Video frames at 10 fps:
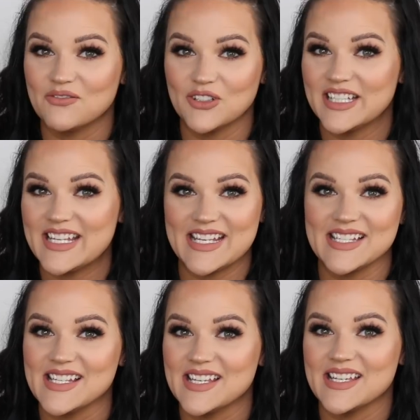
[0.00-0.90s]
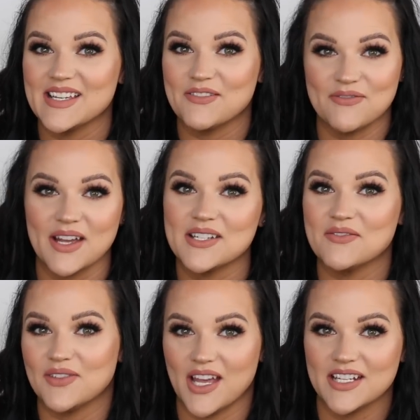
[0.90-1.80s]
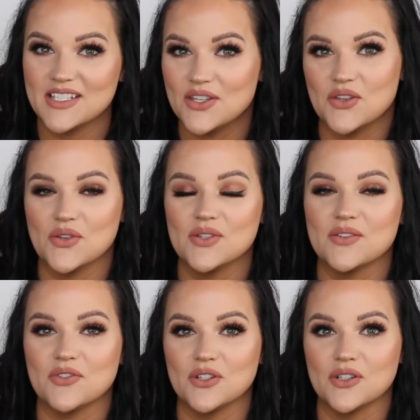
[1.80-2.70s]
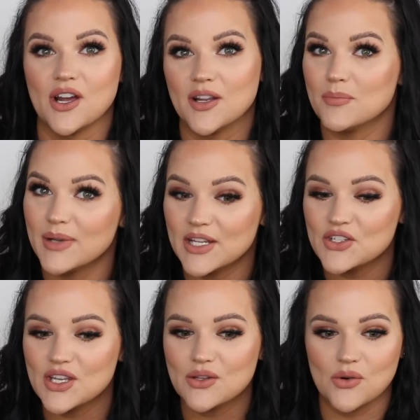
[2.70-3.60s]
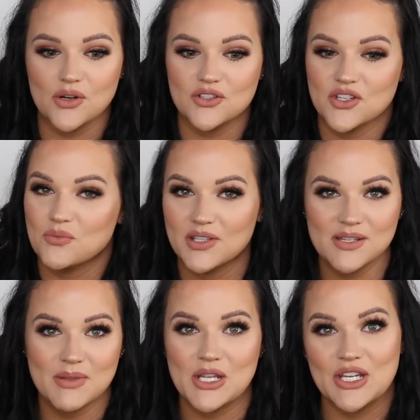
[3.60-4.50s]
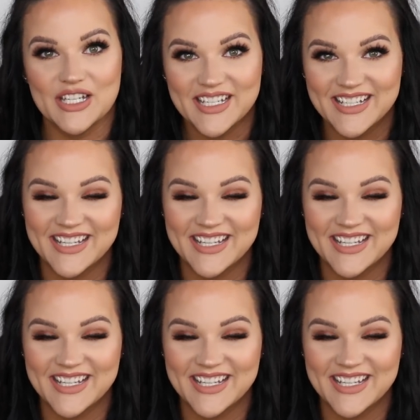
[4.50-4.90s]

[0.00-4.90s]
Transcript: Really easy, effective line to use if you're on a budget or just want something good,